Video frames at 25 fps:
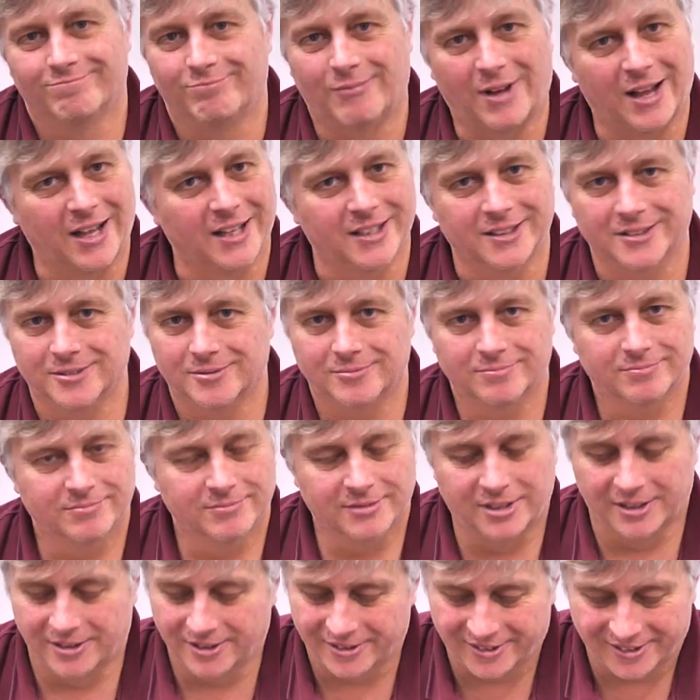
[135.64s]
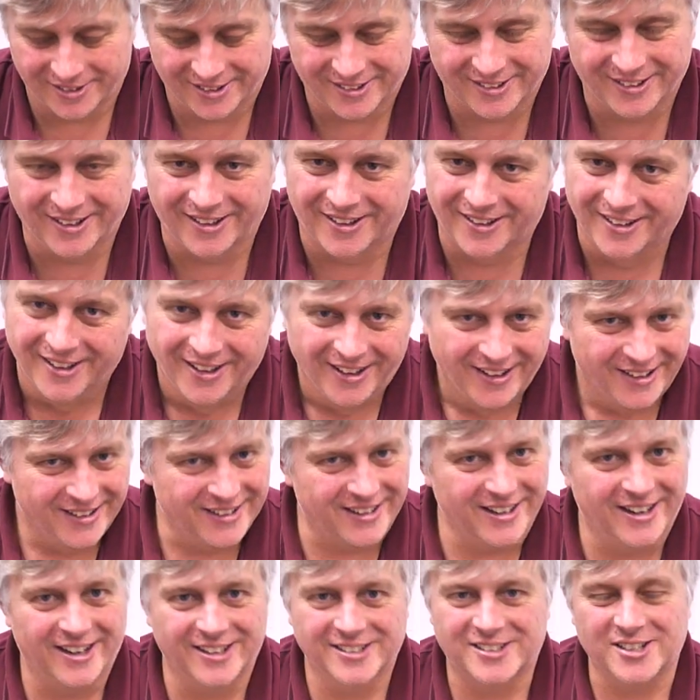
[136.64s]
Mate,
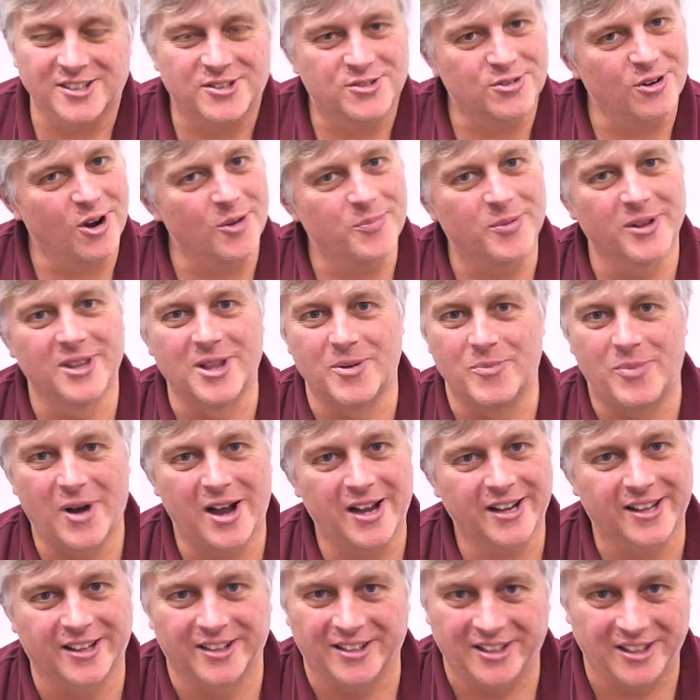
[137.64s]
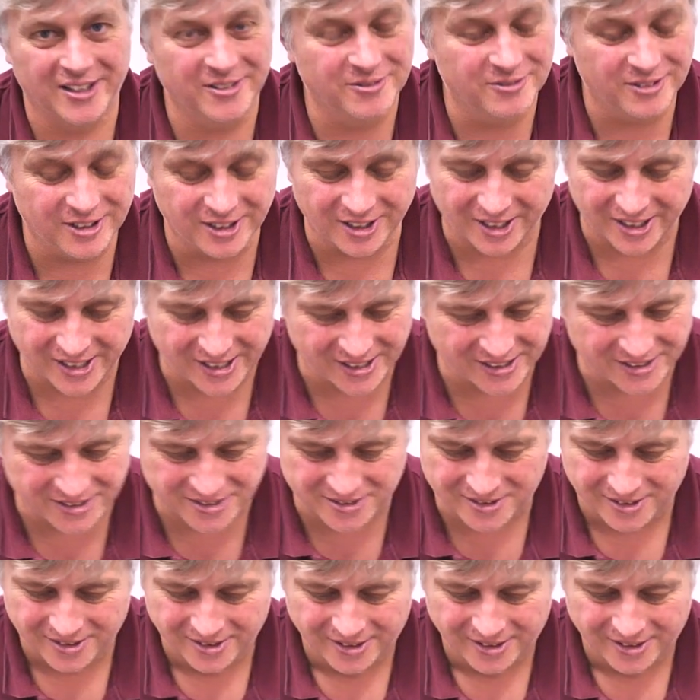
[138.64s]
it's a drop in the bucket. It really is.